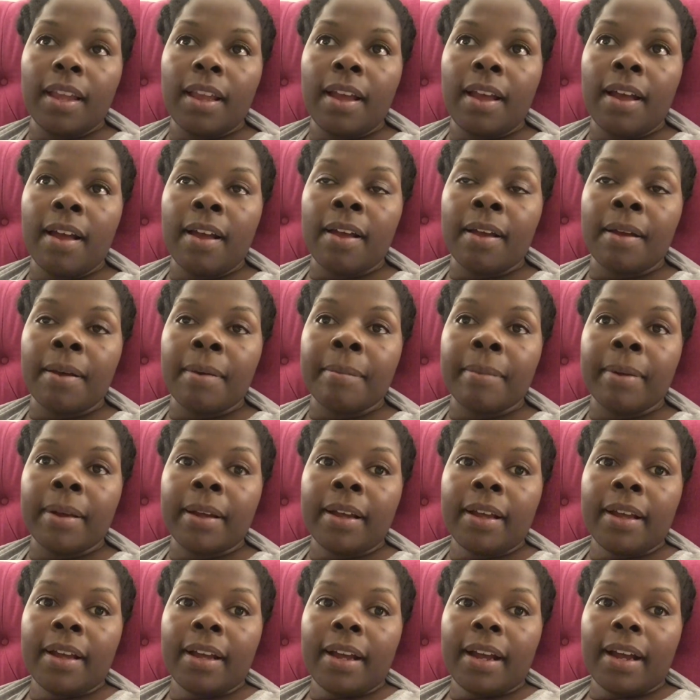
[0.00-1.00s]
Um,
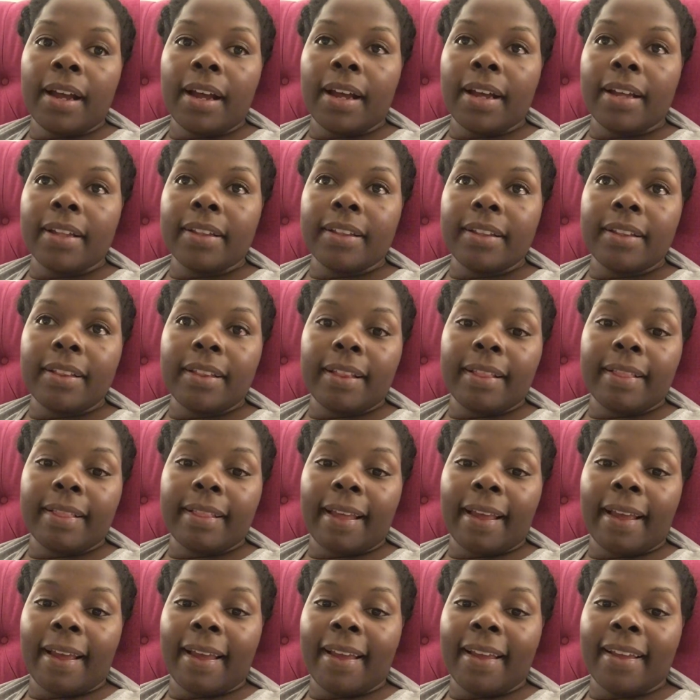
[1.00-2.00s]
Other than
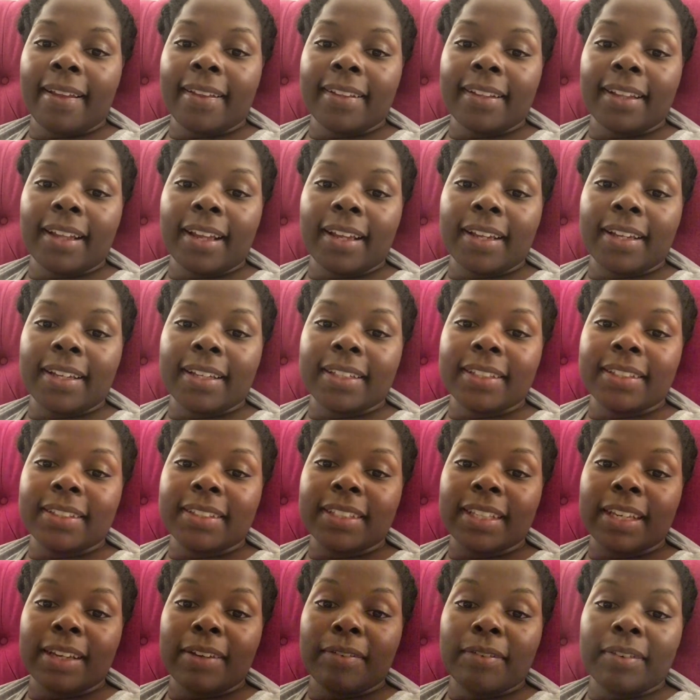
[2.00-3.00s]
that, like,
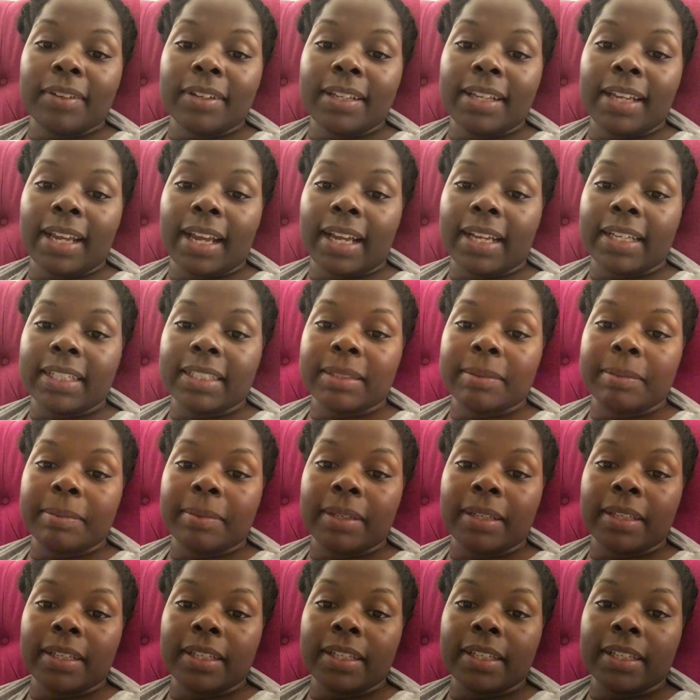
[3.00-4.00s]
it really has
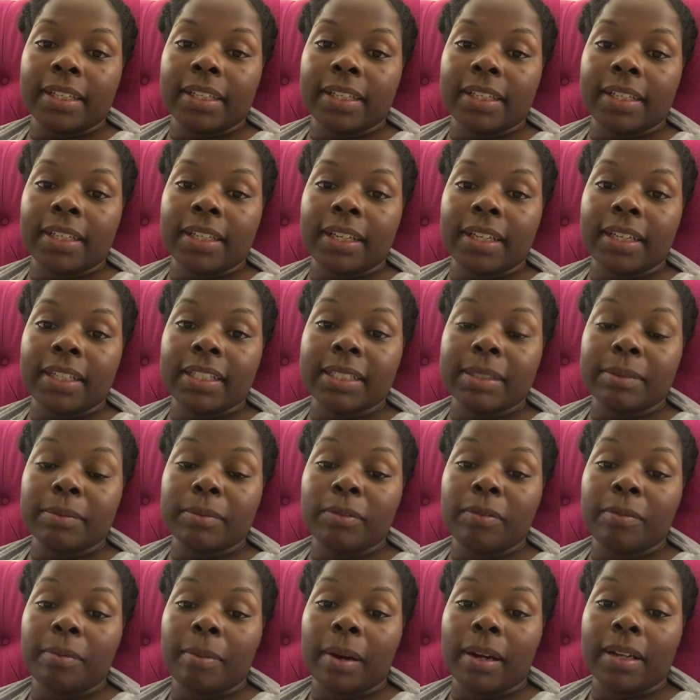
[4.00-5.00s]
been a
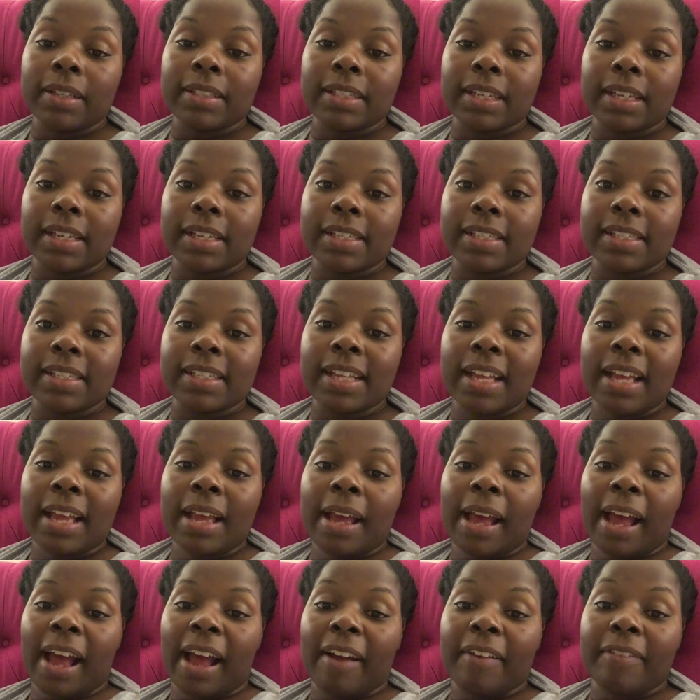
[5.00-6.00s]
smooth process.
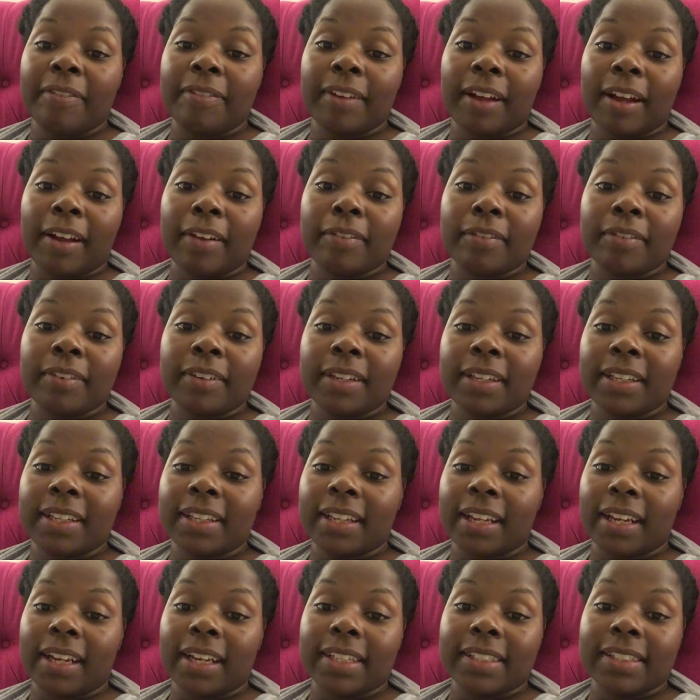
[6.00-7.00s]
I really,
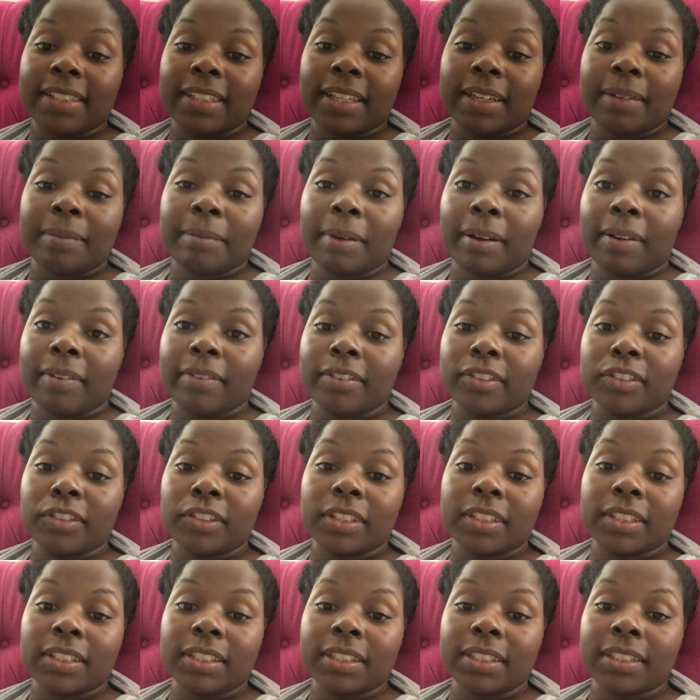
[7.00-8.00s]
like I said, my
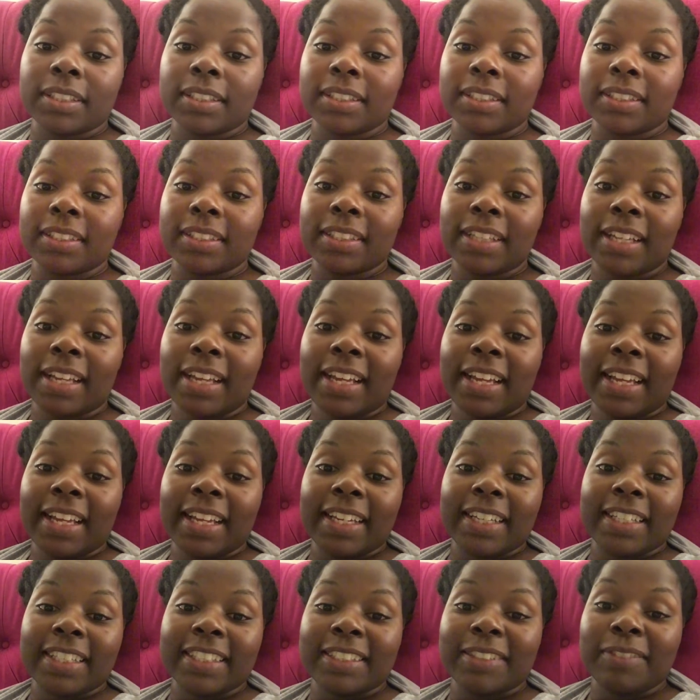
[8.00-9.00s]
restriction
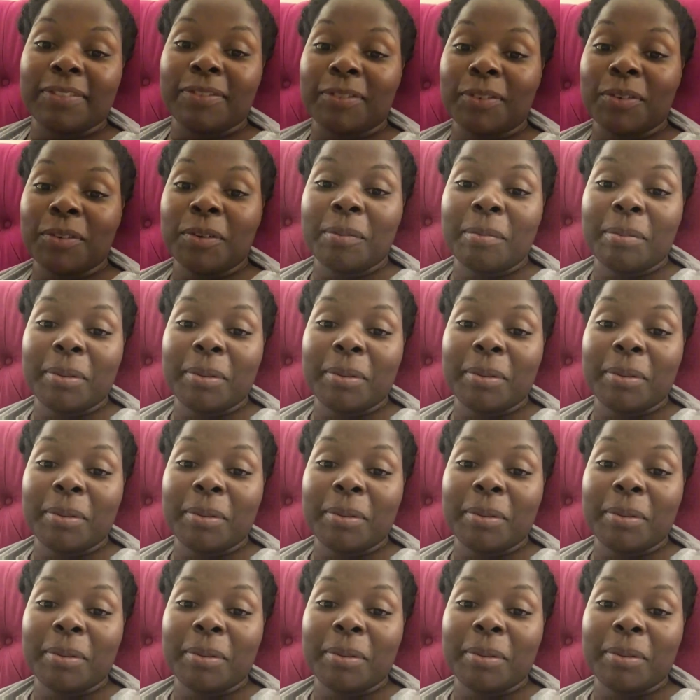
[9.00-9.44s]
is full